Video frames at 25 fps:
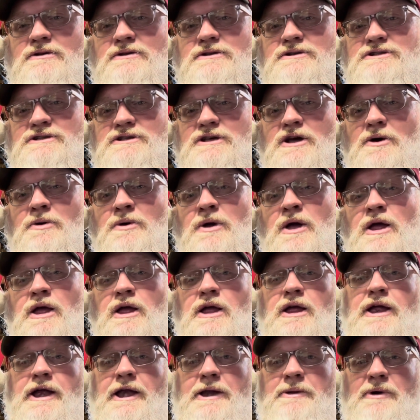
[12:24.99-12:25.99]
So
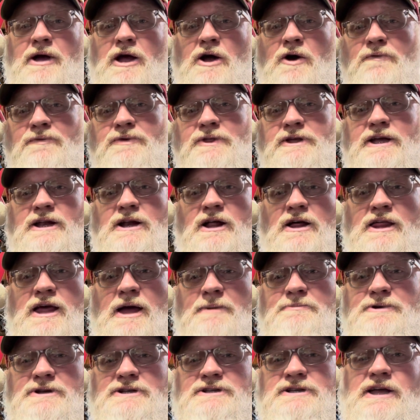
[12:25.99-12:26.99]
anyway, hopefully get all
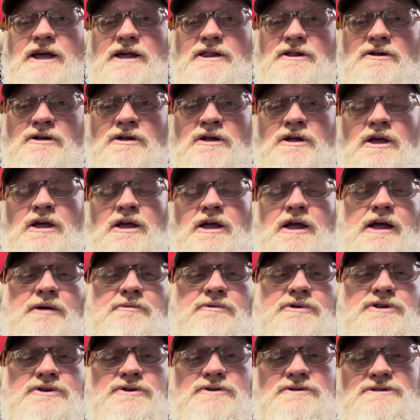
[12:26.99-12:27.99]
that put together,
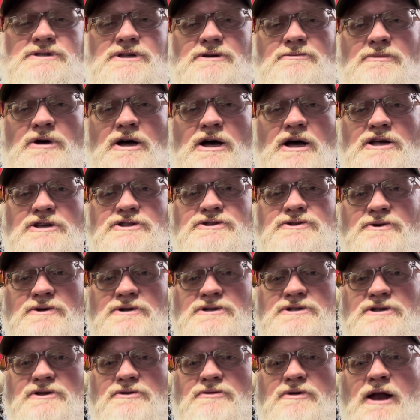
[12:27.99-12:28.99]
and we'll do some
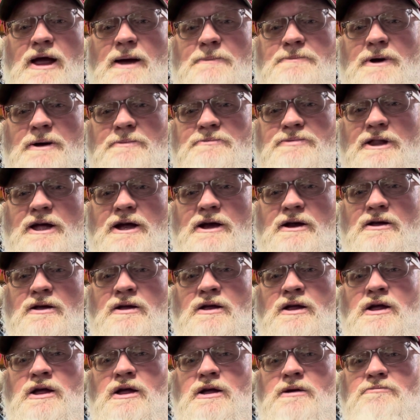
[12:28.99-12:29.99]
shorts, a little wrap up later.